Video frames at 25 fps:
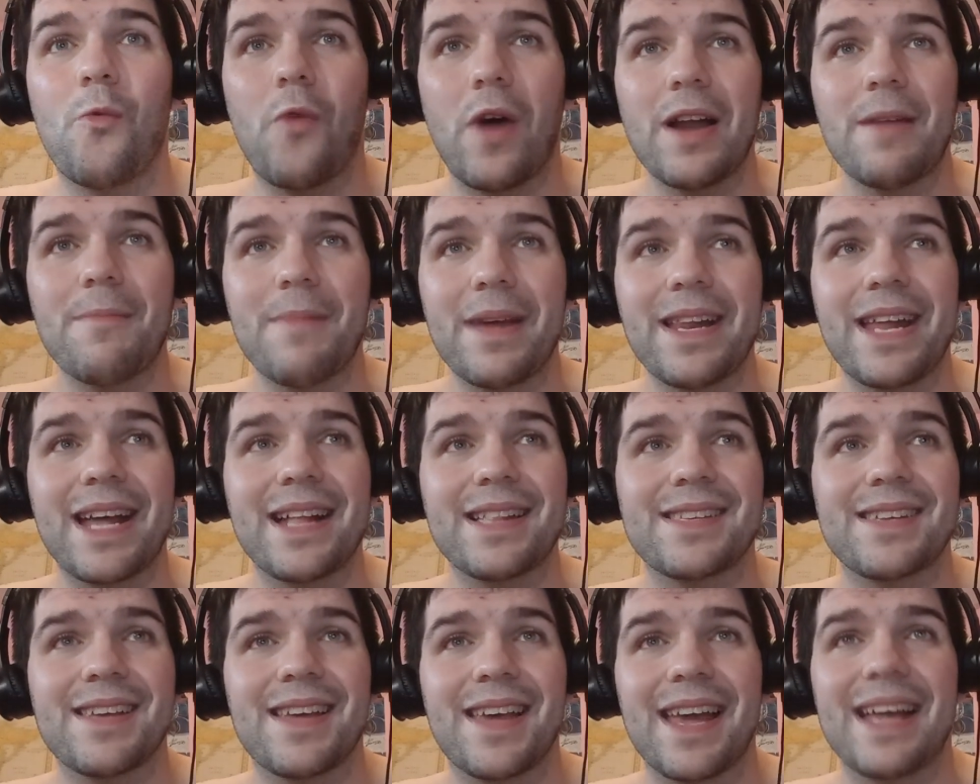One
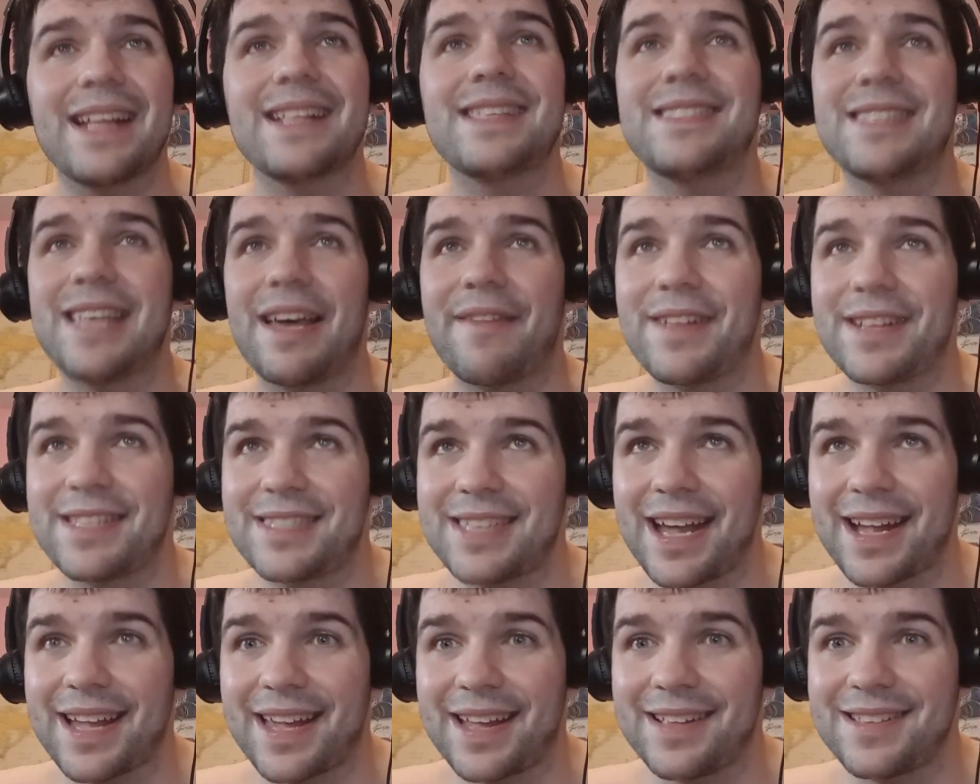minute and
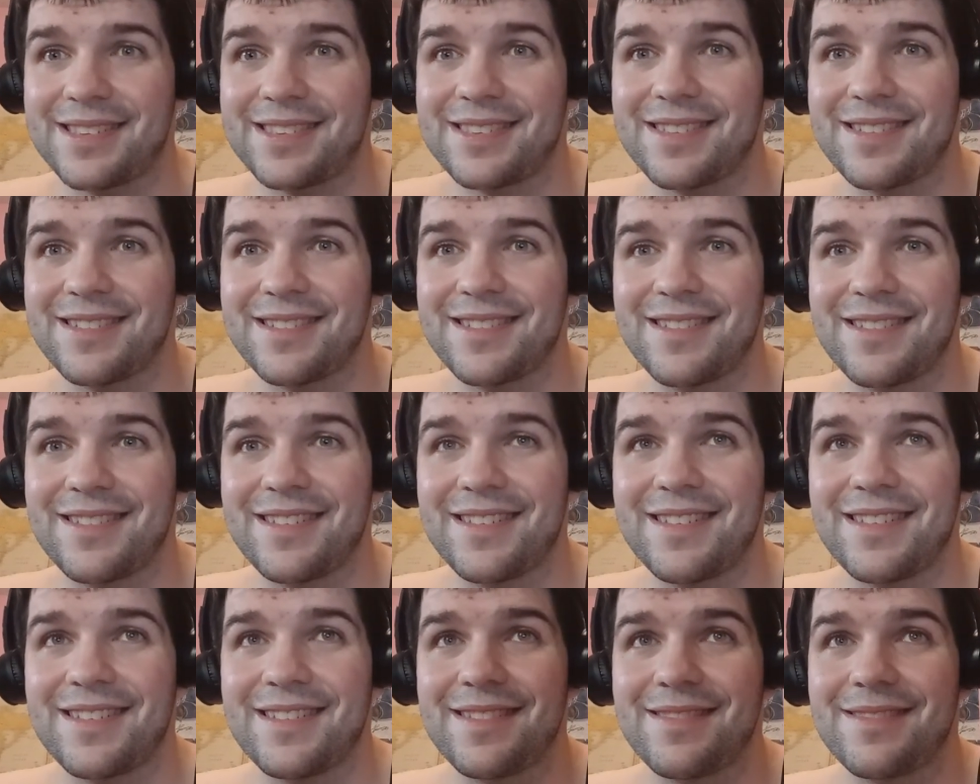seven seconds.
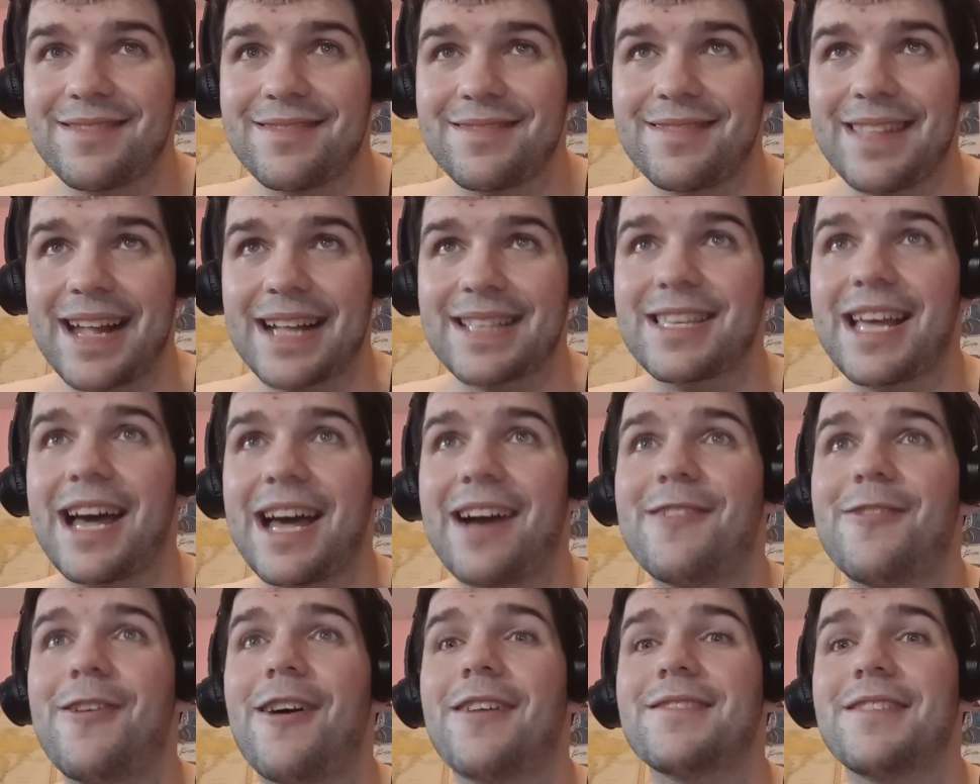That's
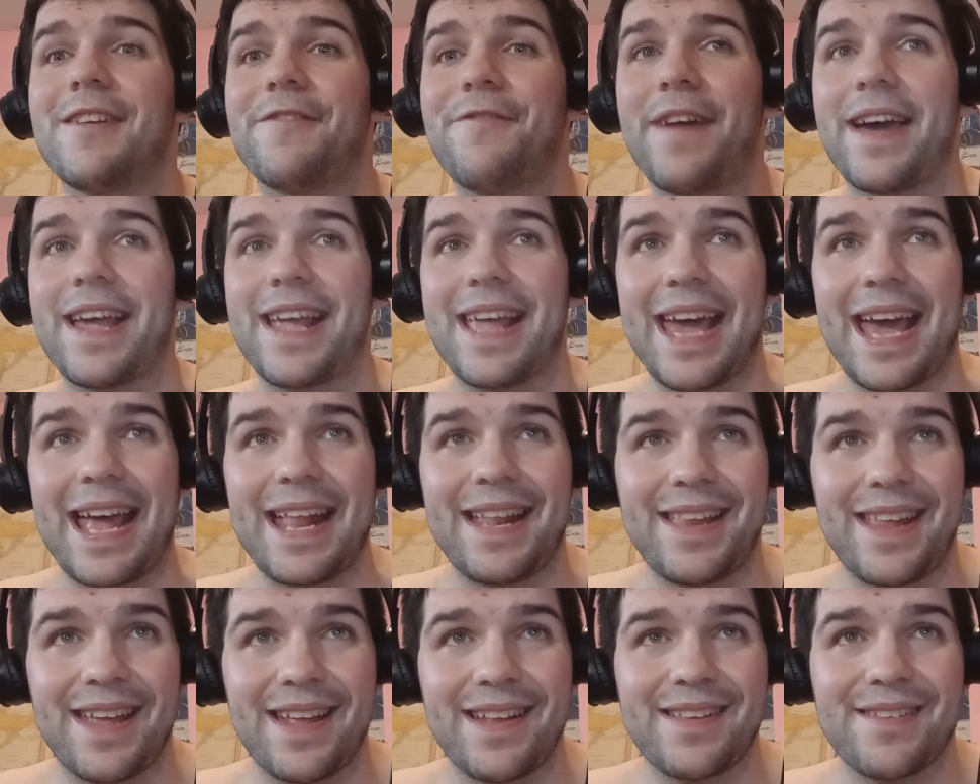how long the fight
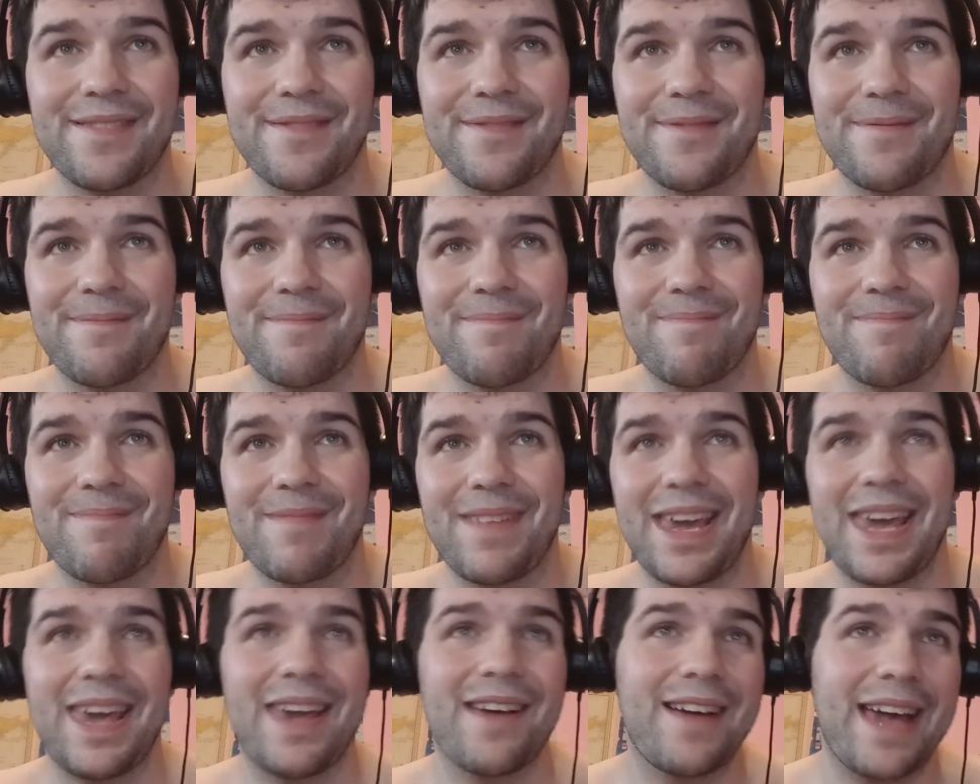ended
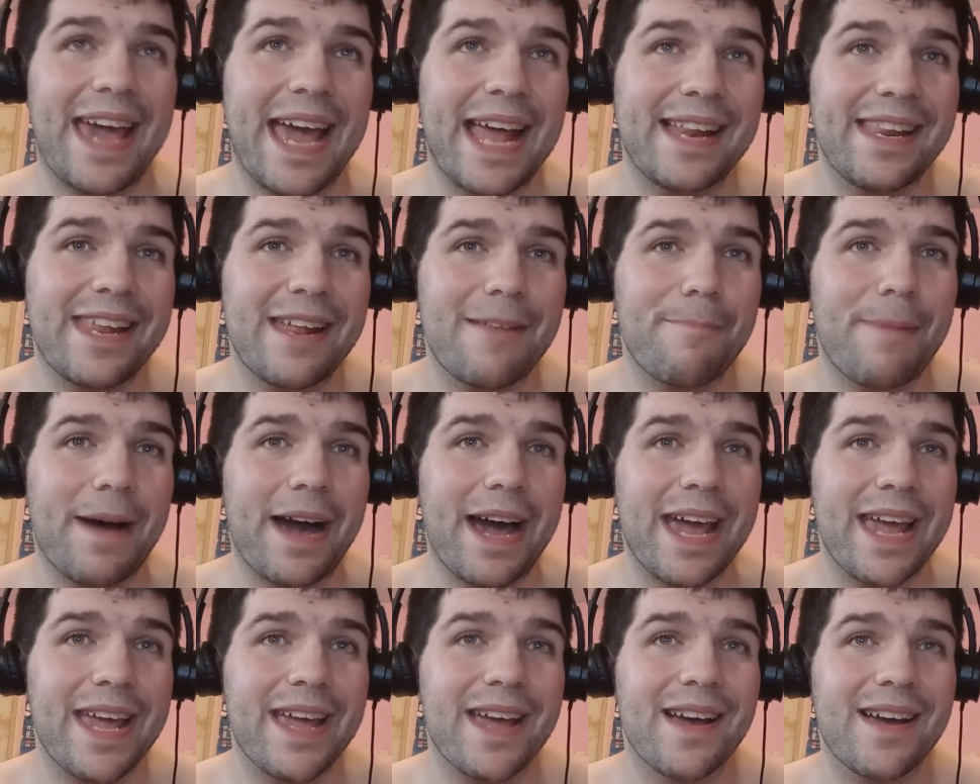it ended
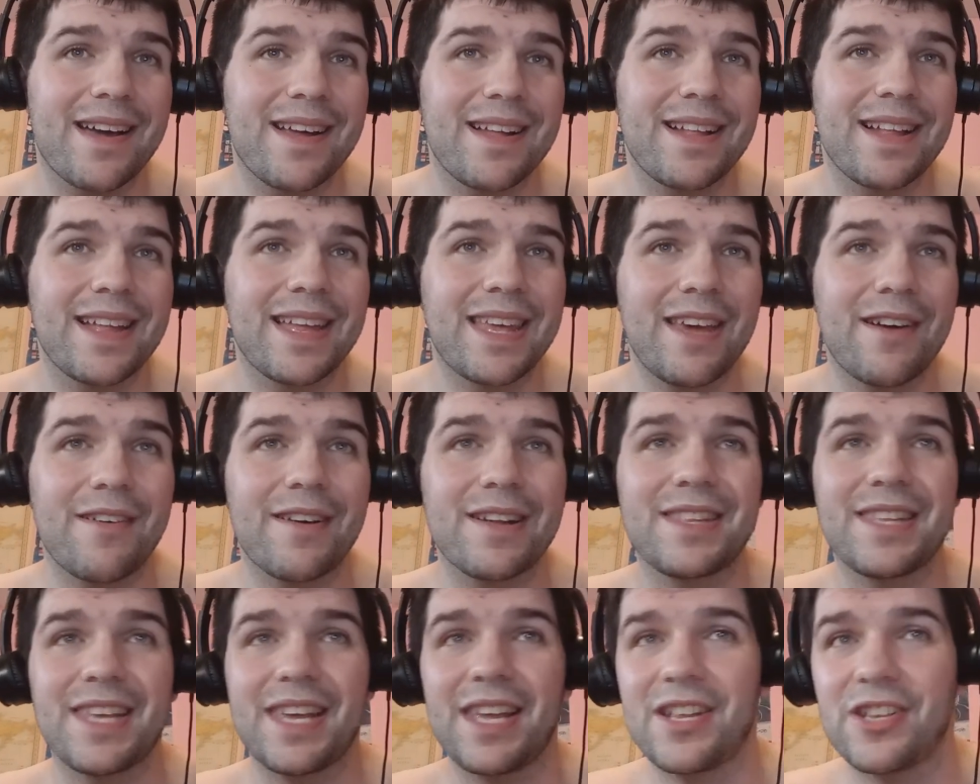by
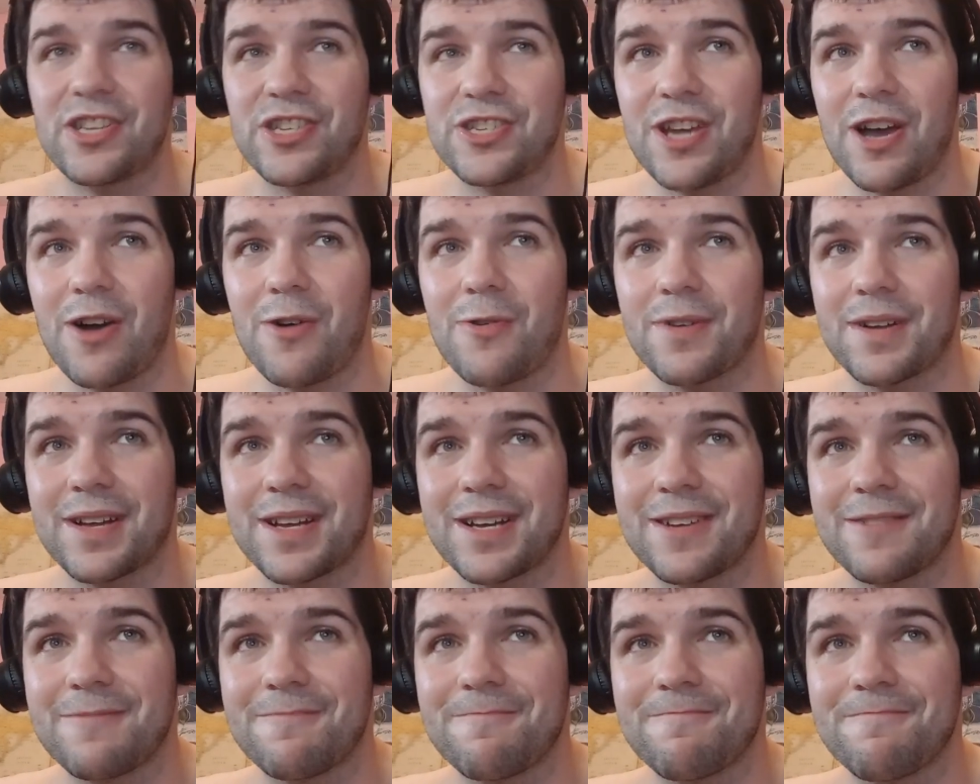guillotine
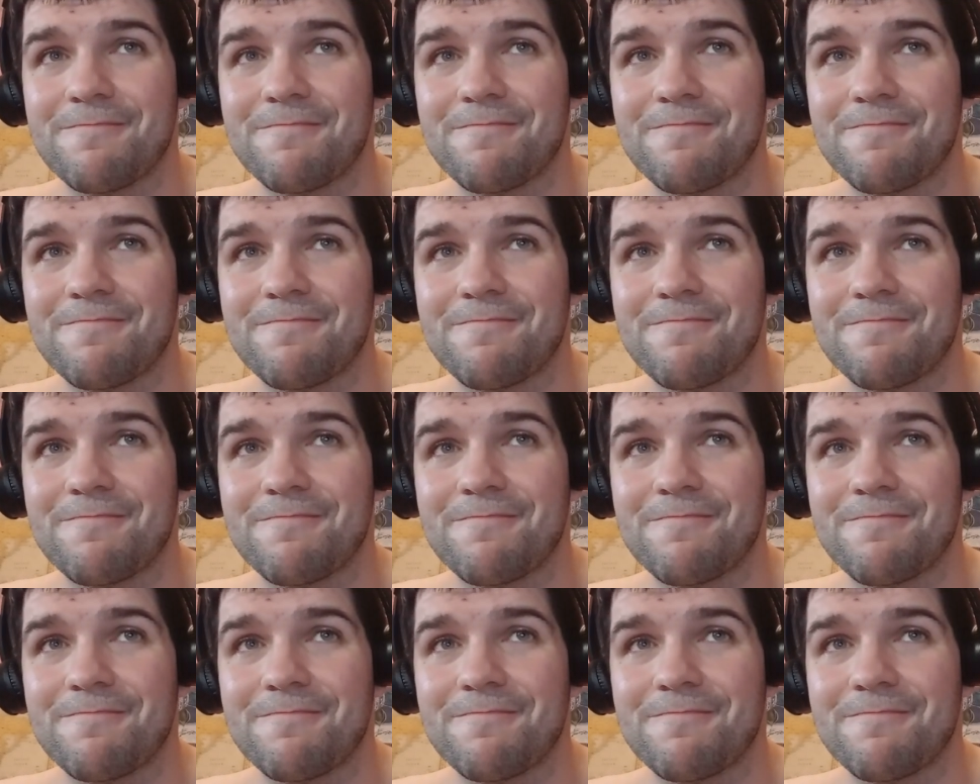choke.